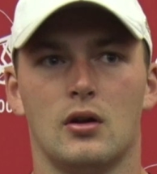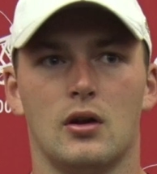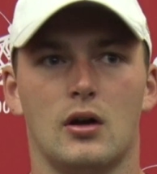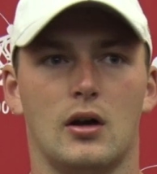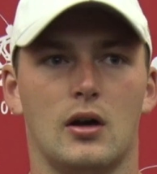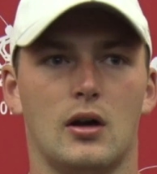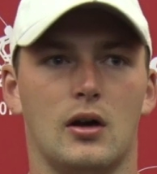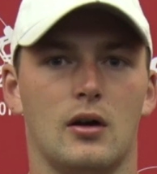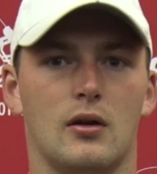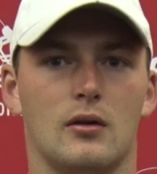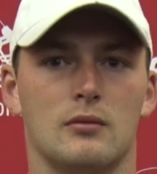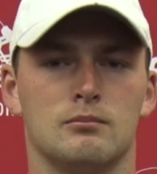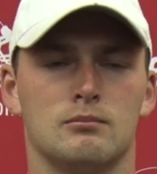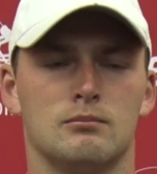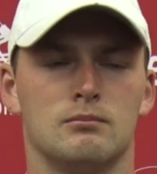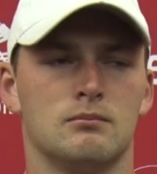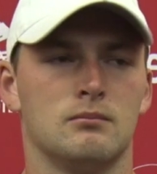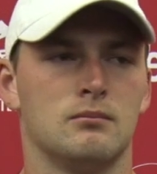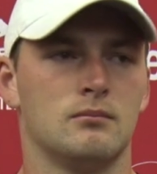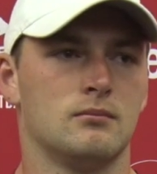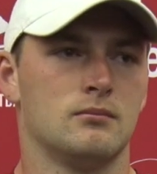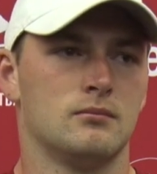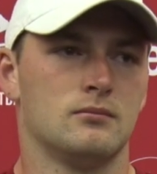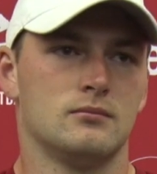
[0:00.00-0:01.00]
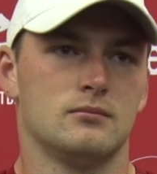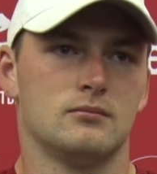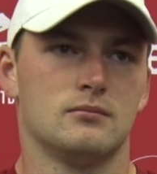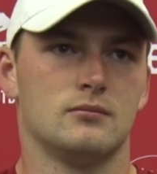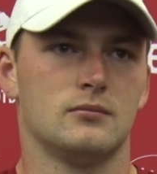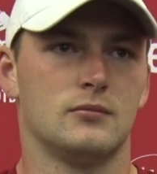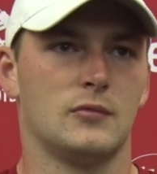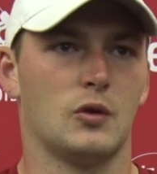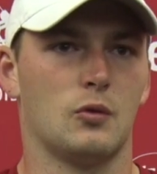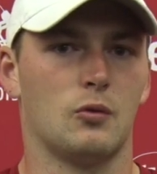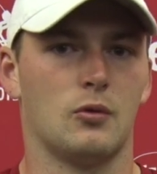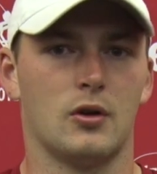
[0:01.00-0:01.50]
um,
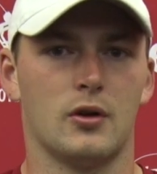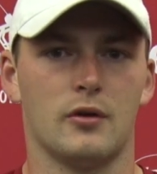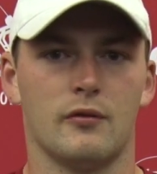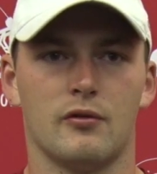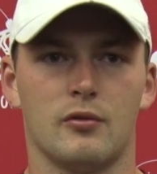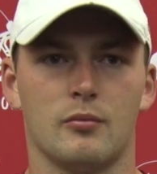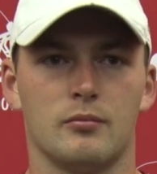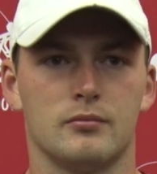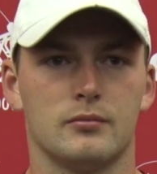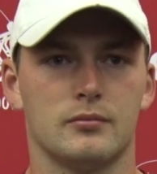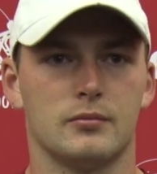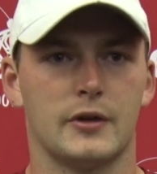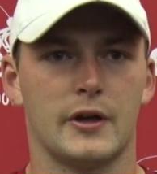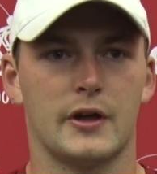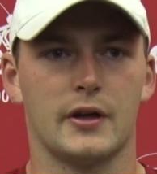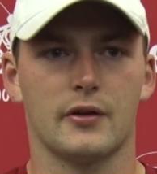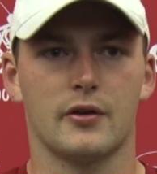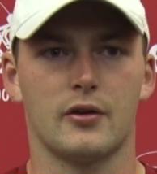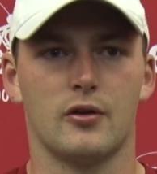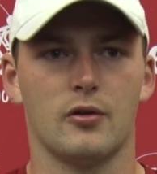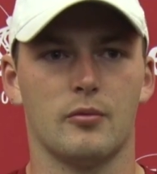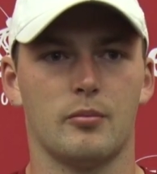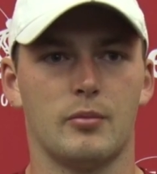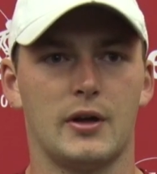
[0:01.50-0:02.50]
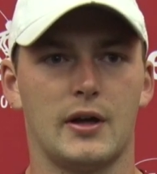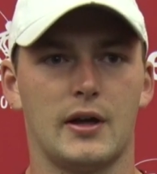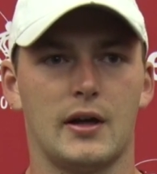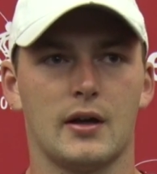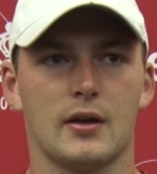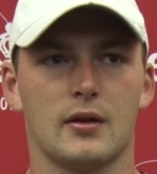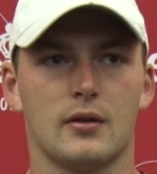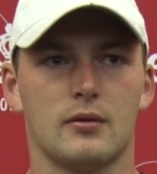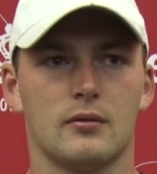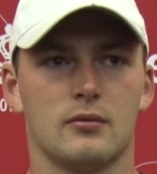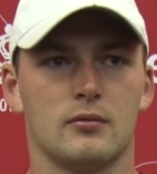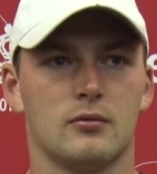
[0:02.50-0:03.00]
one of them got called
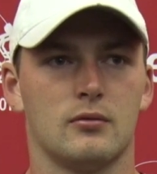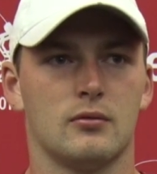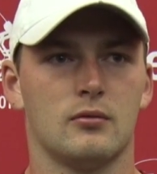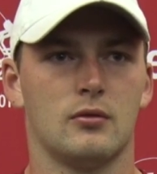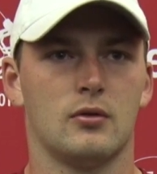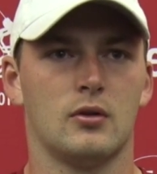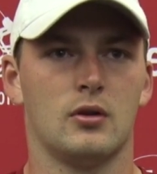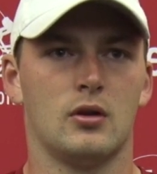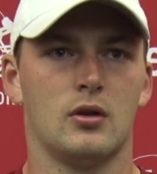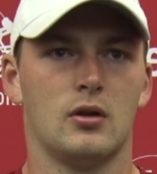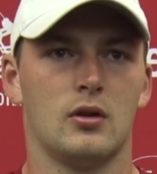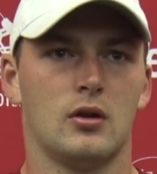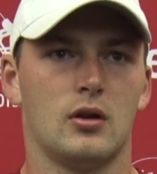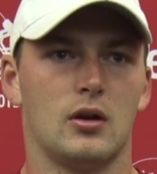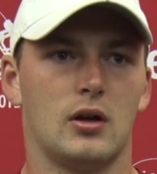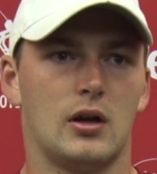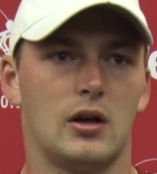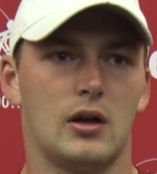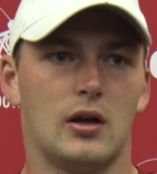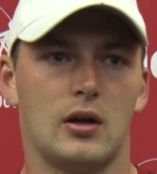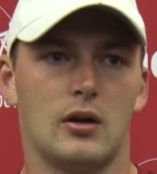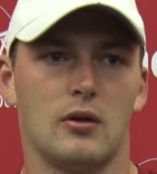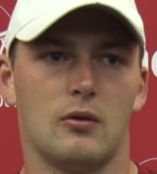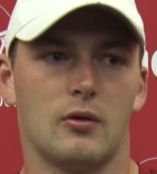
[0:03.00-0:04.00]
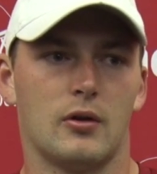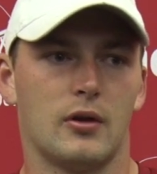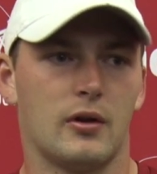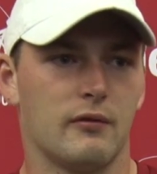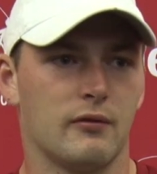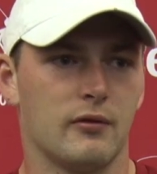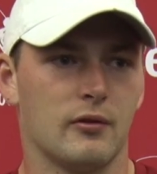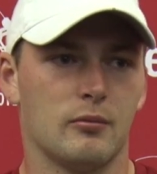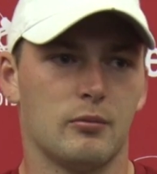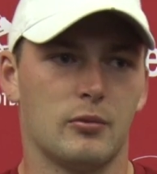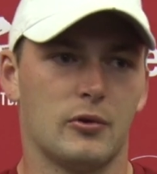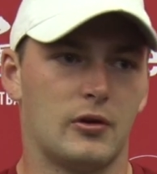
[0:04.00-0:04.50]
back, uh,
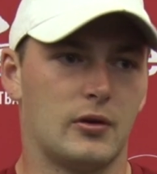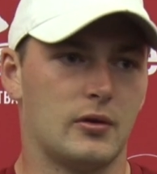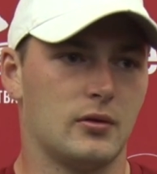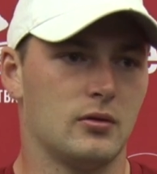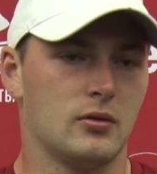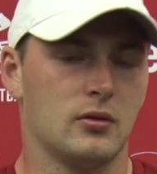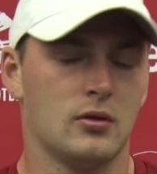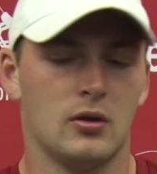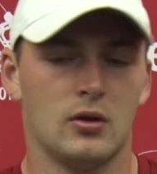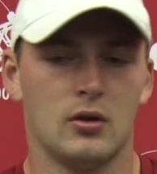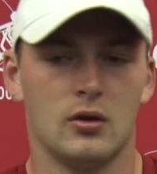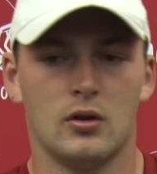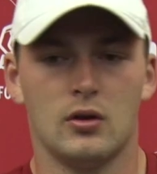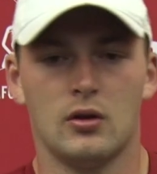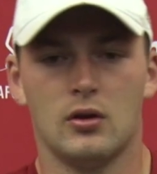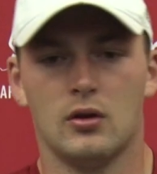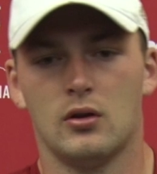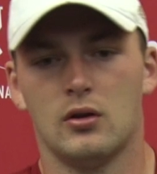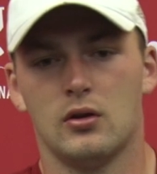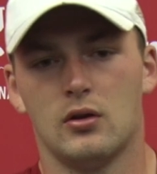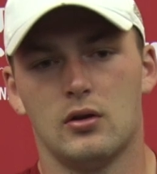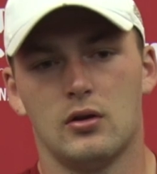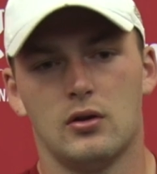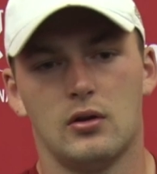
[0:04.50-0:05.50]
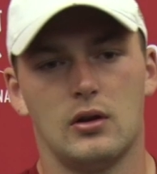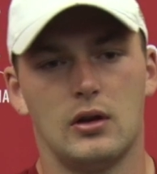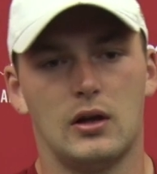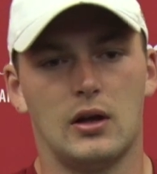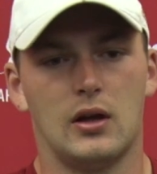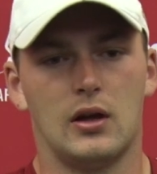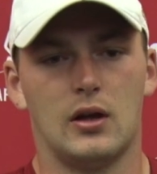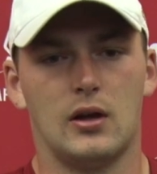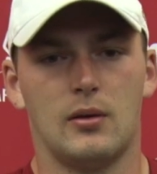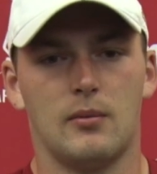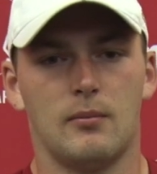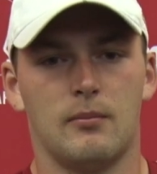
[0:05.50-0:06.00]
whatever. But,
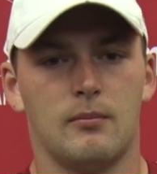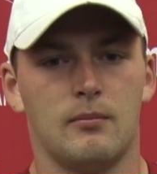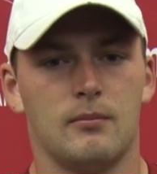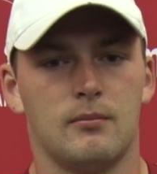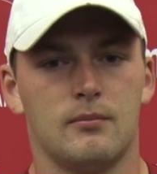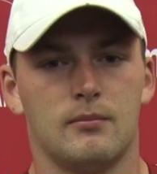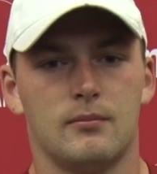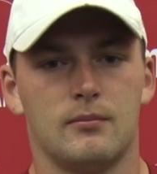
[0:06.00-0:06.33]
um,